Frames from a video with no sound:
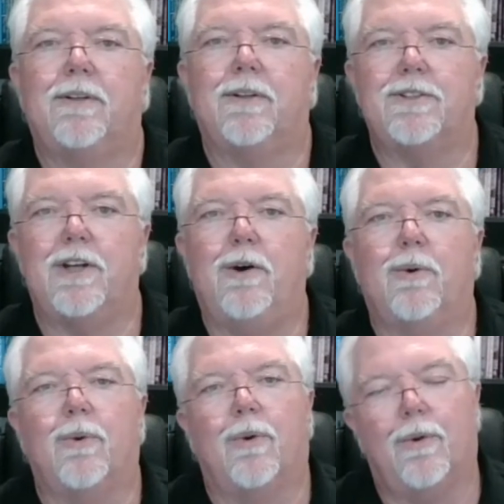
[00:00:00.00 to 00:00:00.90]
The
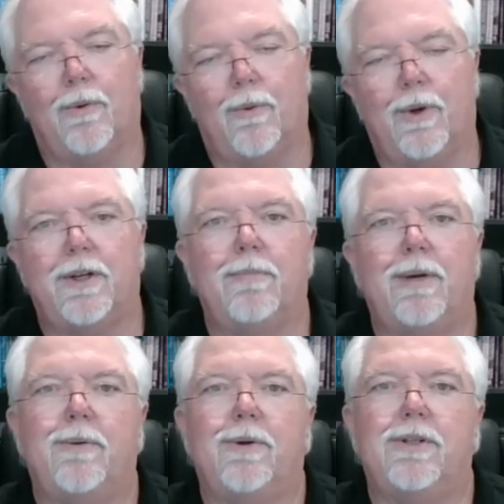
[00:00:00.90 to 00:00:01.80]
soul went to
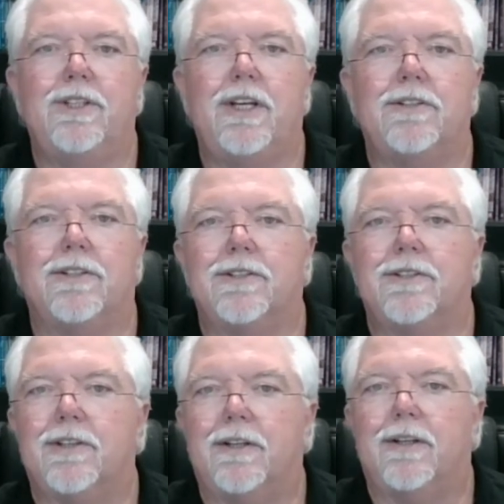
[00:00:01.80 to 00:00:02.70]
be with
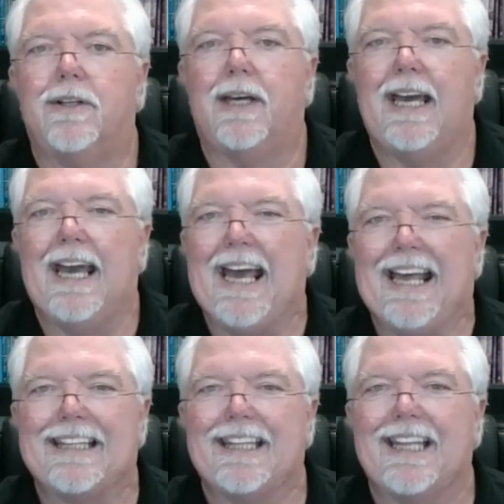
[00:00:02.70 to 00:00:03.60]
Jesus
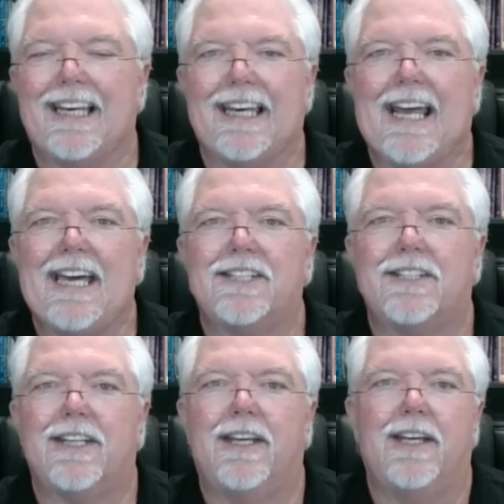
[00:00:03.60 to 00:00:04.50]
at the
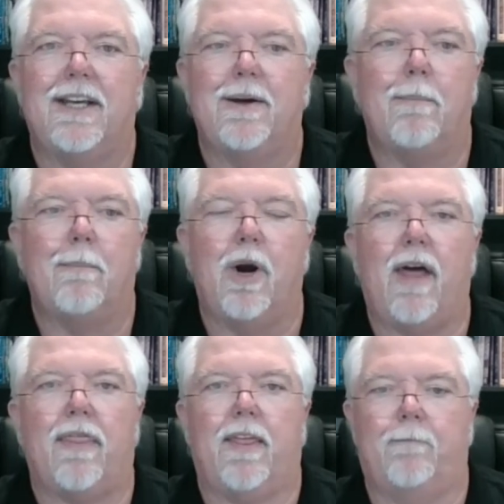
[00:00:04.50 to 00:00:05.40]
last
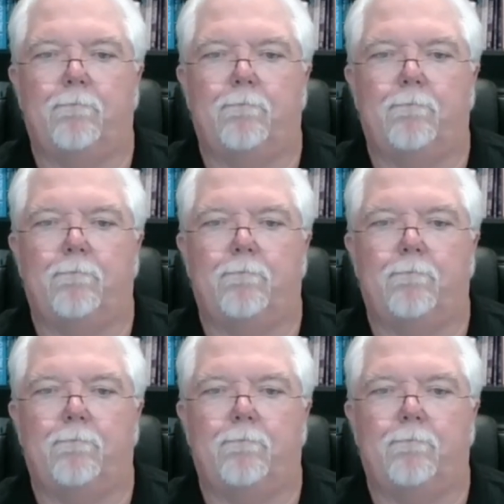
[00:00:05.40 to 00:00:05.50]
breath.